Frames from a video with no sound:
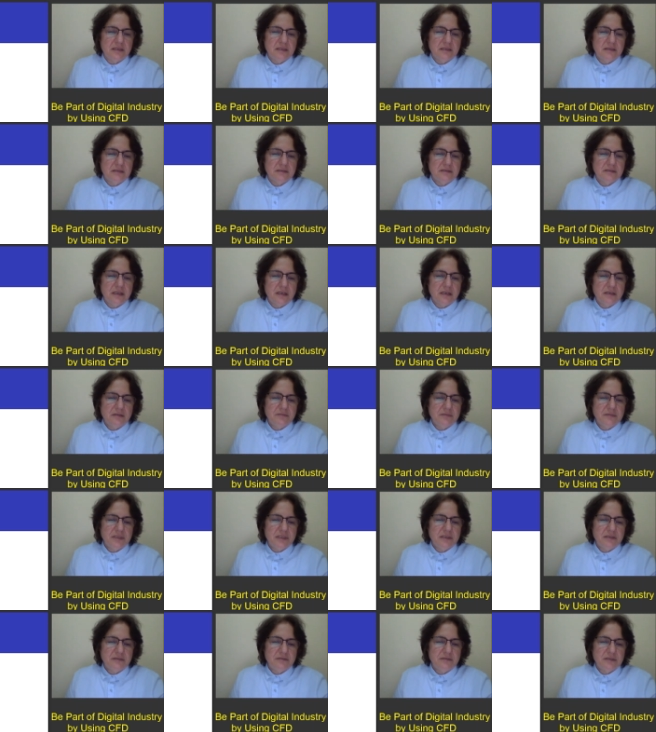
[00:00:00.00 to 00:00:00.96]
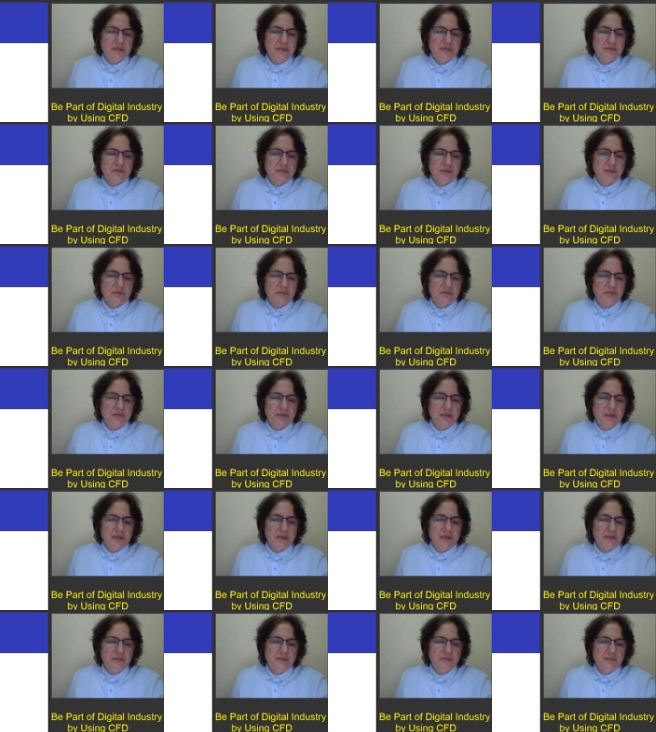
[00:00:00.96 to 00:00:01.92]
time derivative of
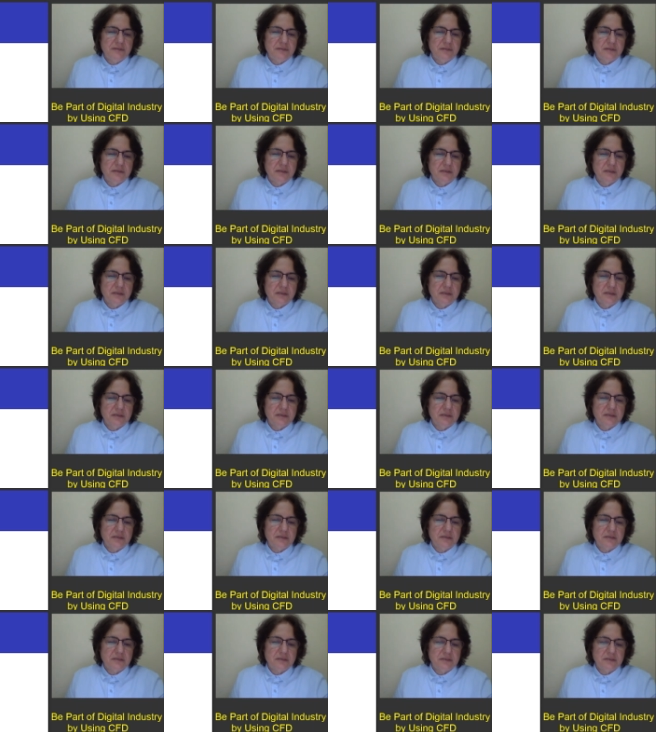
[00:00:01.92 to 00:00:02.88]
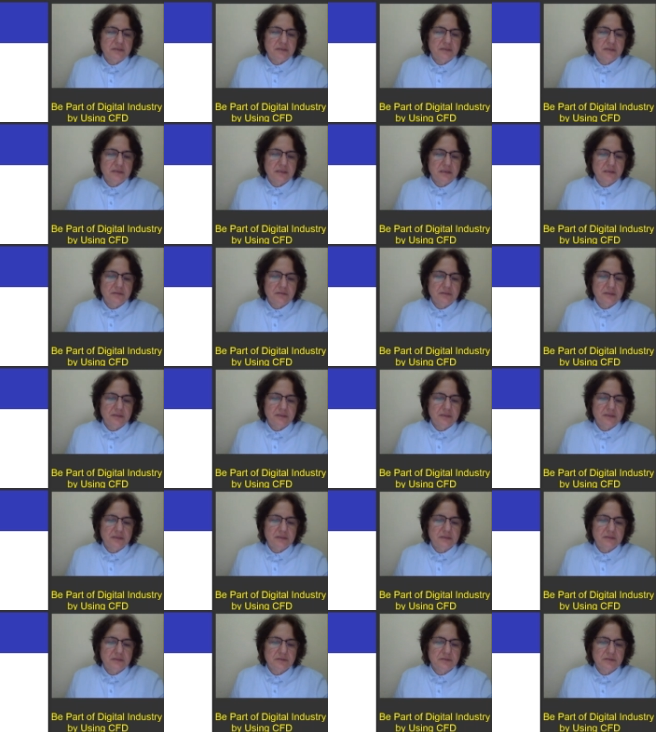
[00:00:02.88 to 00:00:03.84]
5. This is how it is.
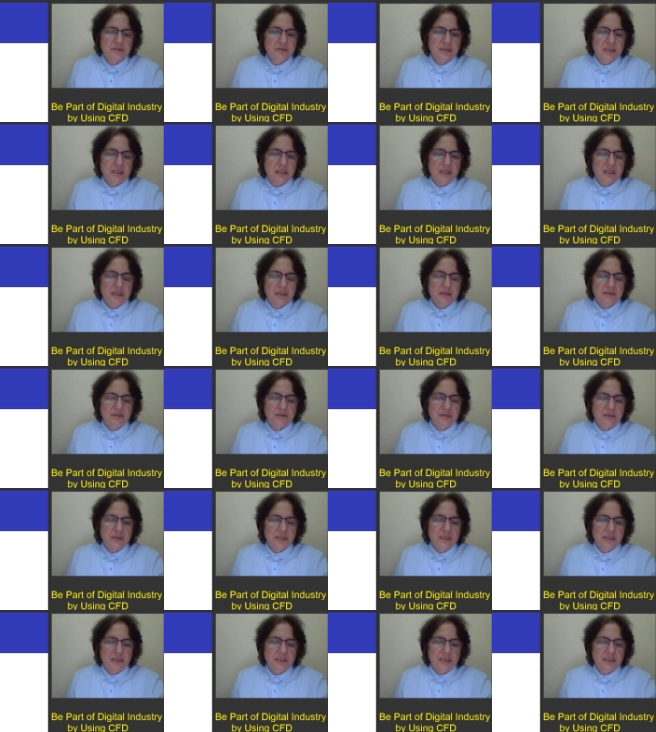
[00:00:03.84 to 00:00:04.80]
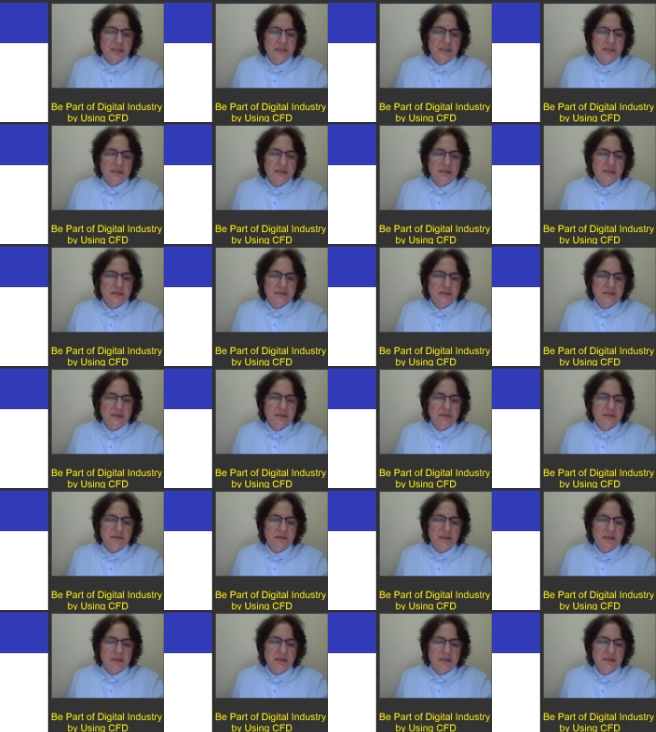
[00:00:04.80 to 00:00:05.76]
So you can at least have
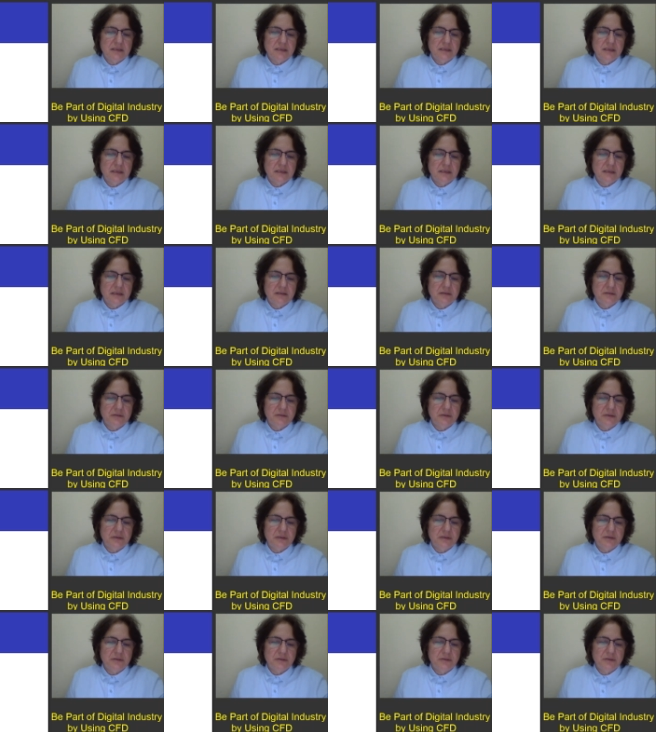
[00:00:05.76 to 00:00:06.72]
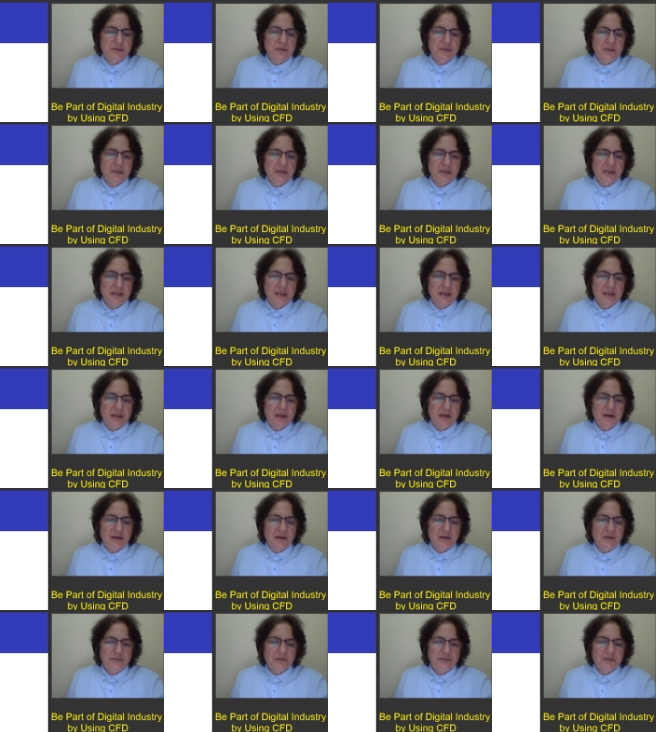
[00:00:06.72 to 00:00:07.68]
an idea
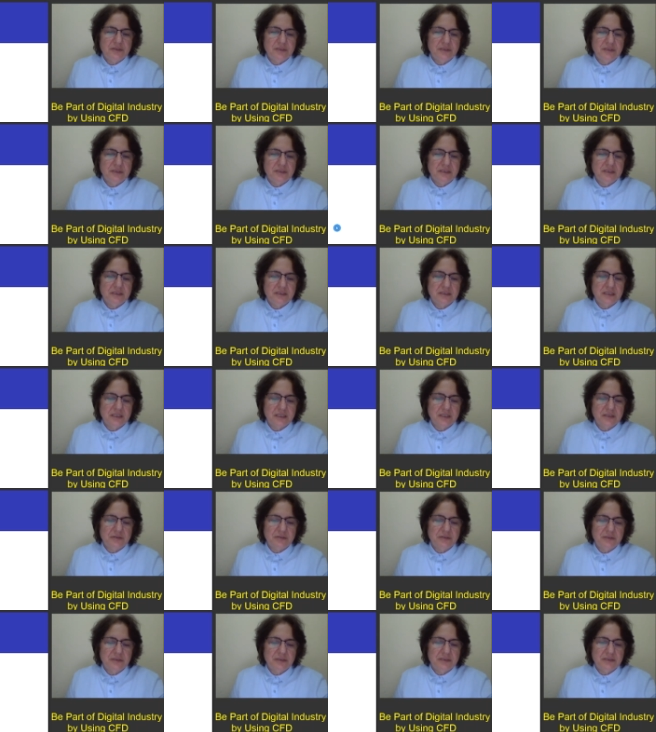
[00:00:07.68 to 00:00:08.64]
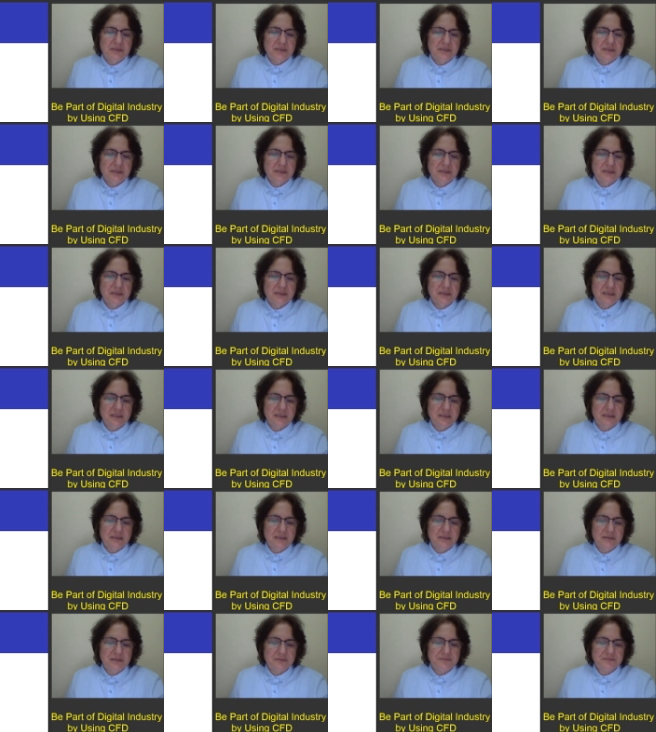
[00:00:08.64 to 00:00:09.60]
how these equations are
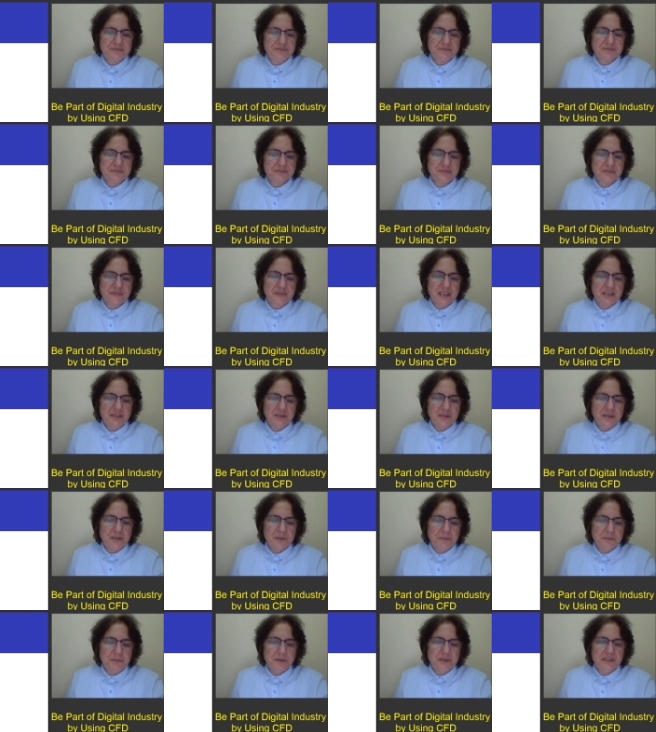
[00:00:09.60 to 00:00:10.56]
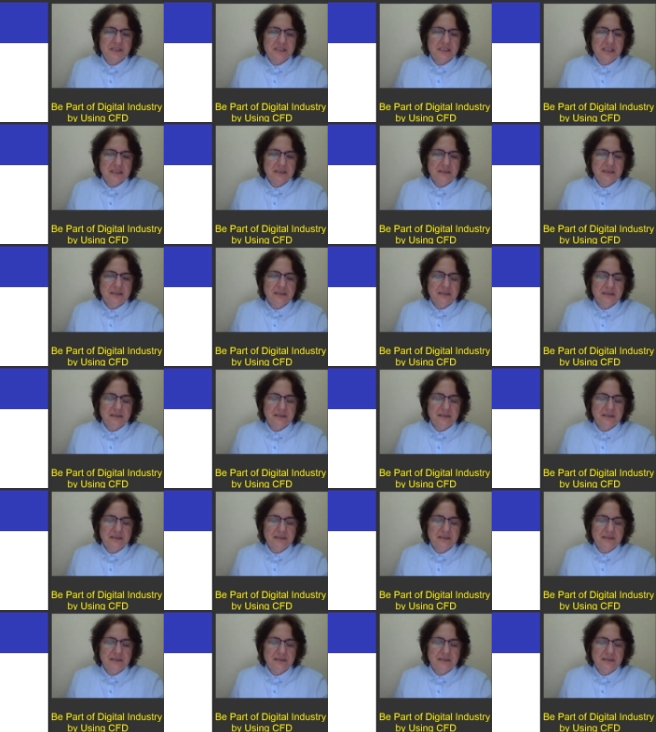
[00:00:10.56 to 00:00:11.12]
represented.